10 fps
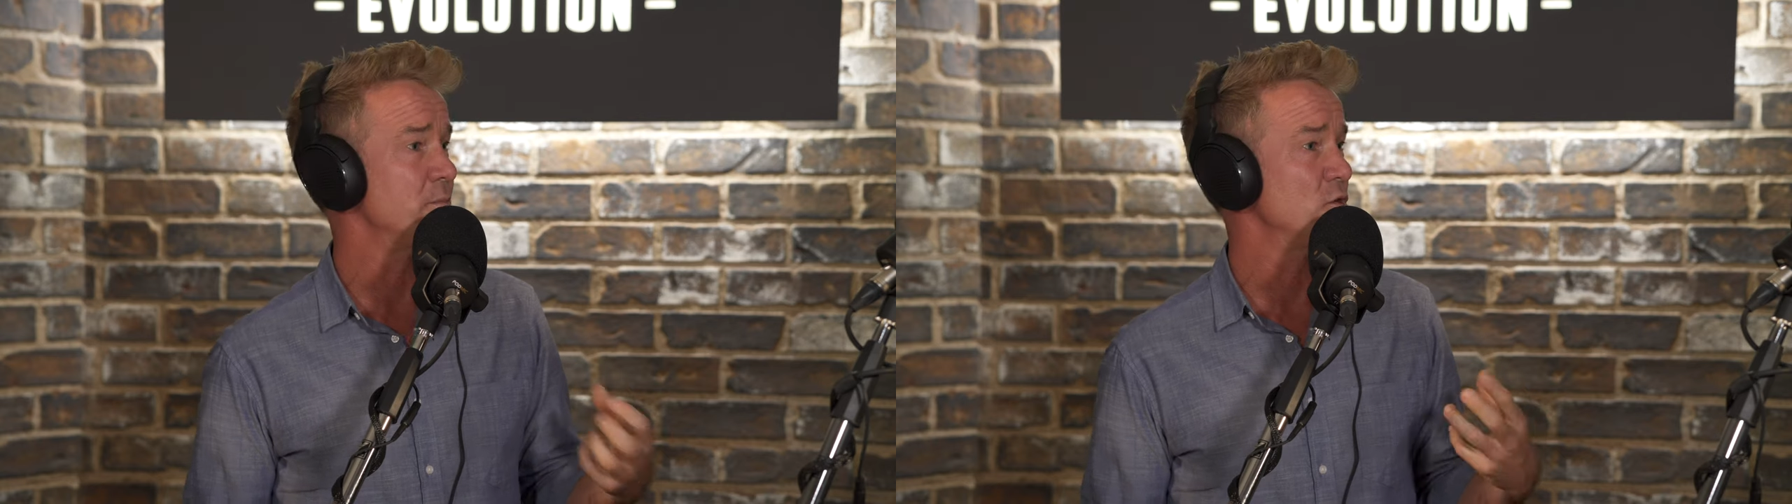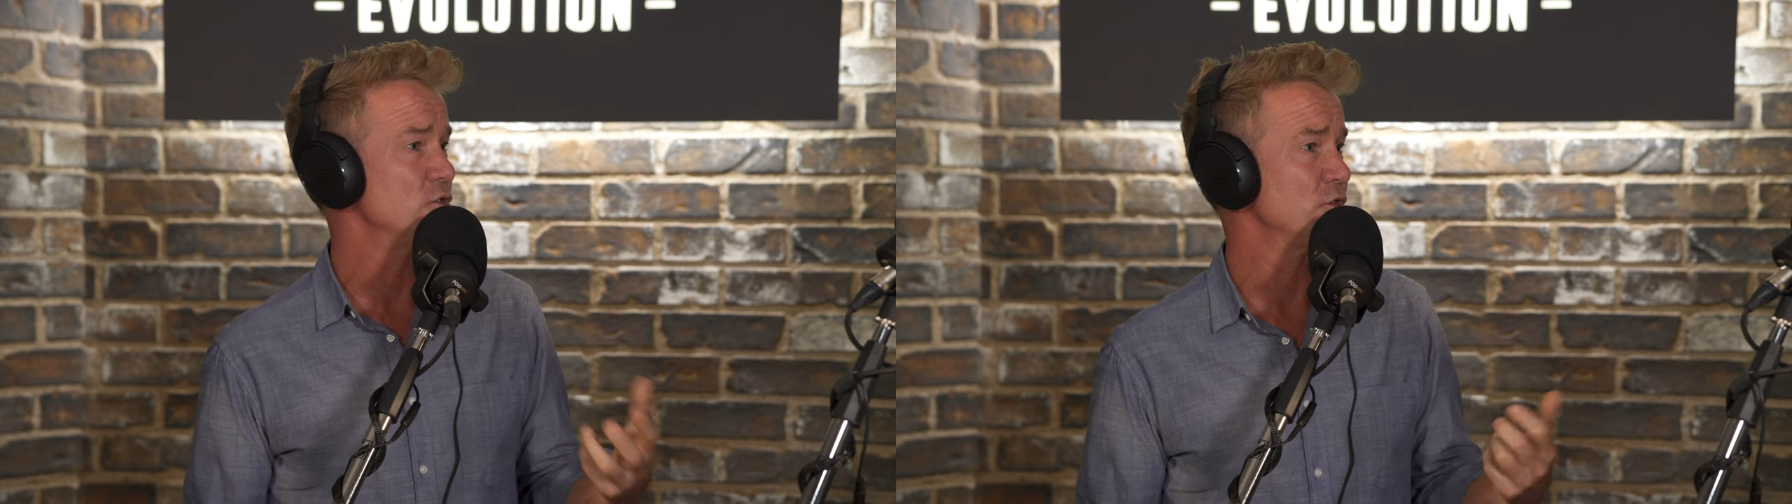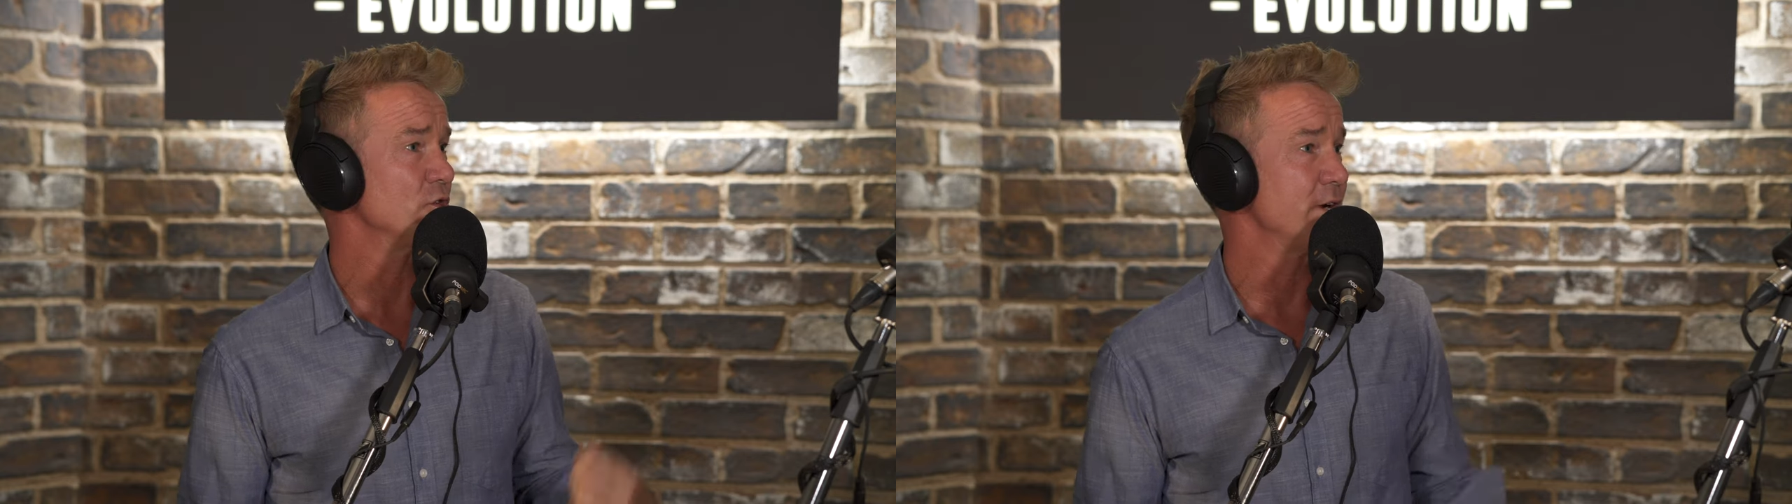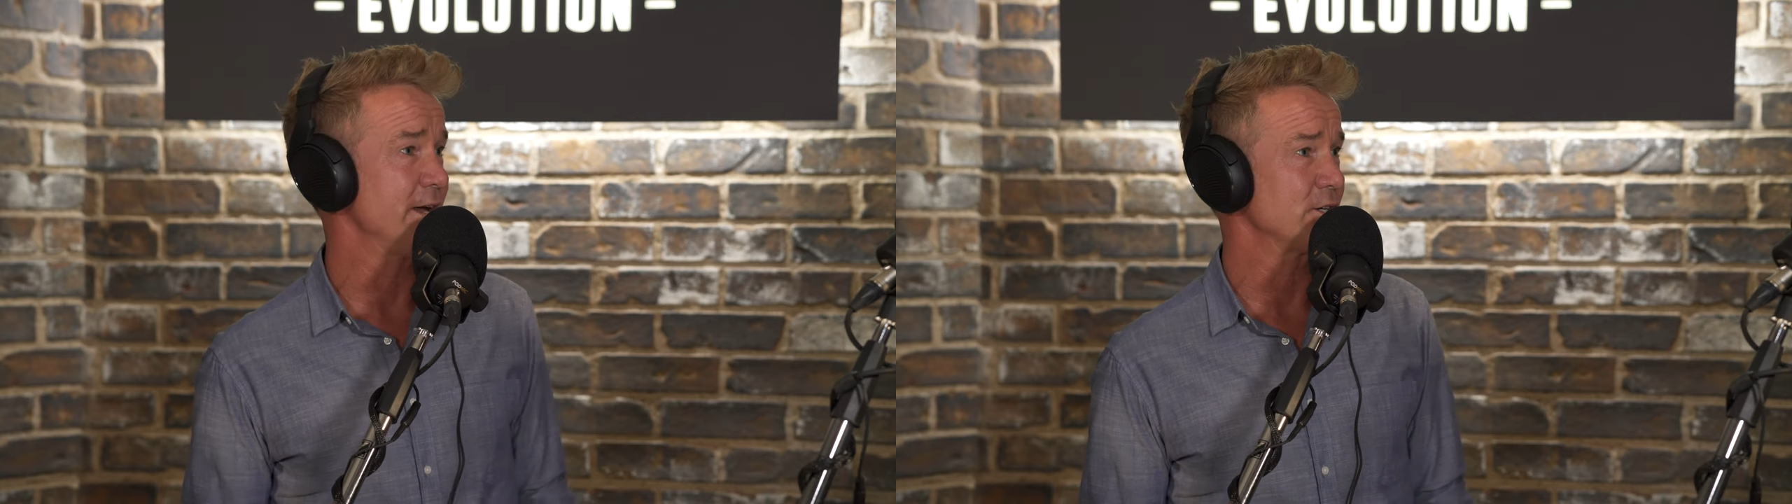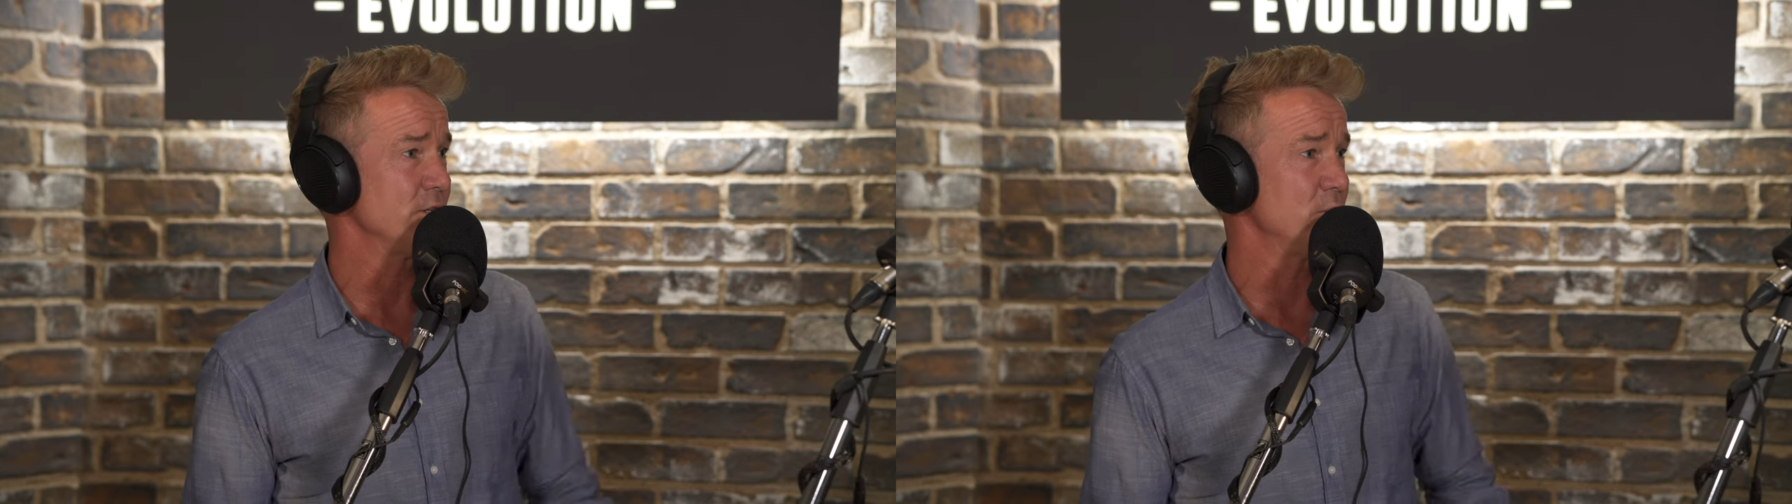emotional
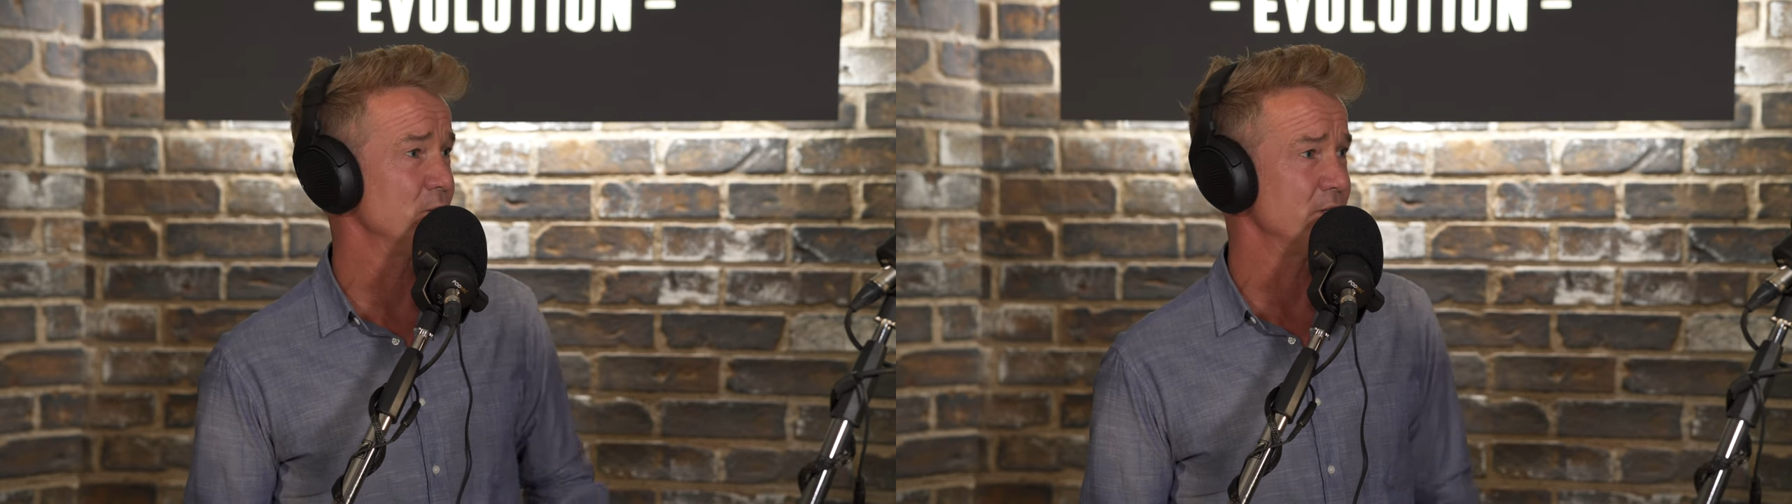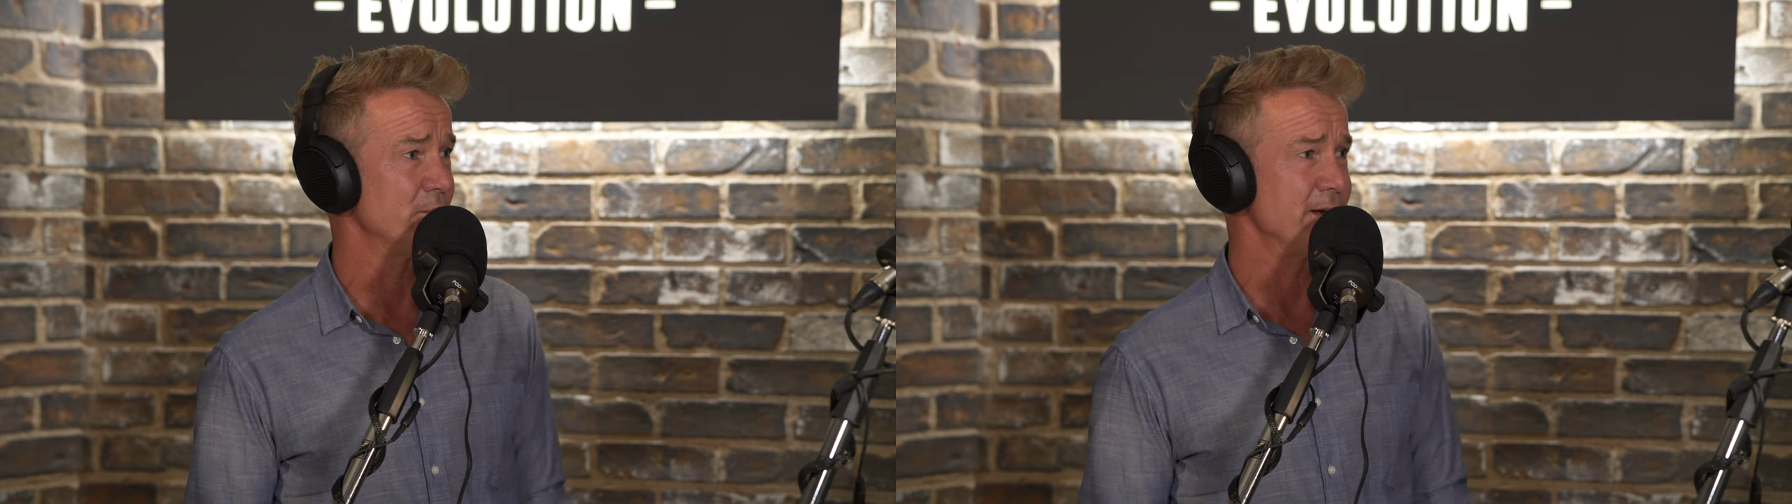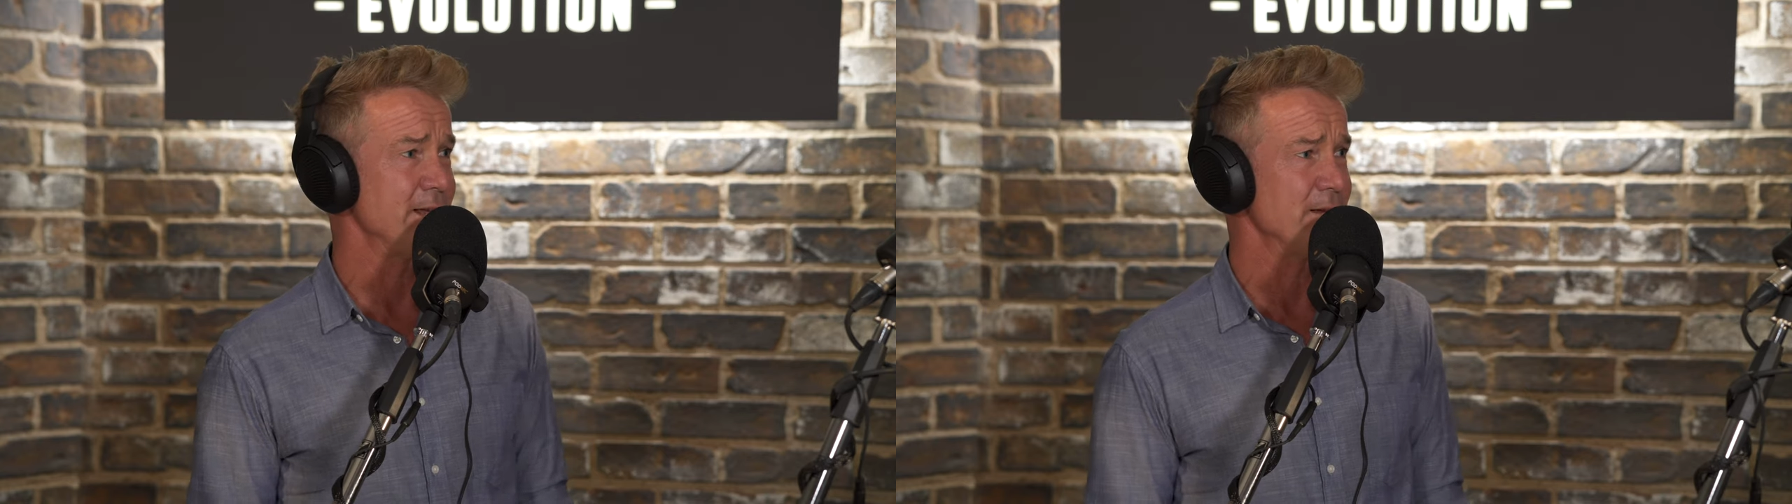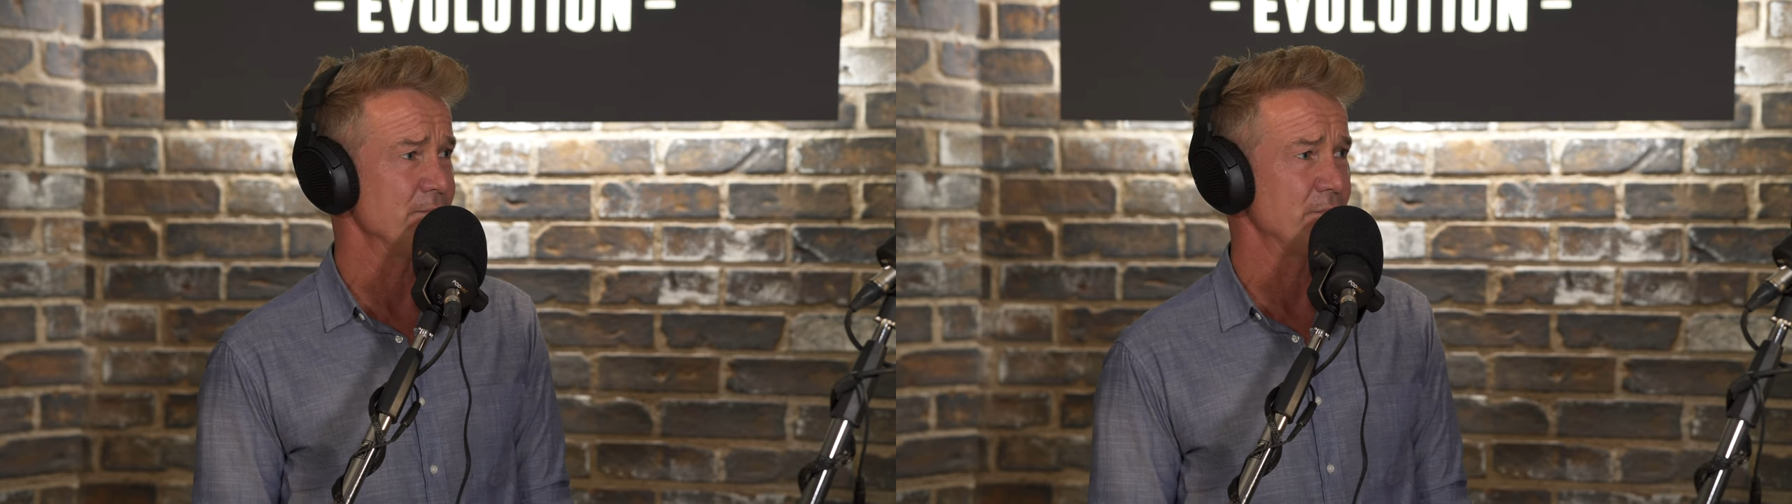connection with somebody.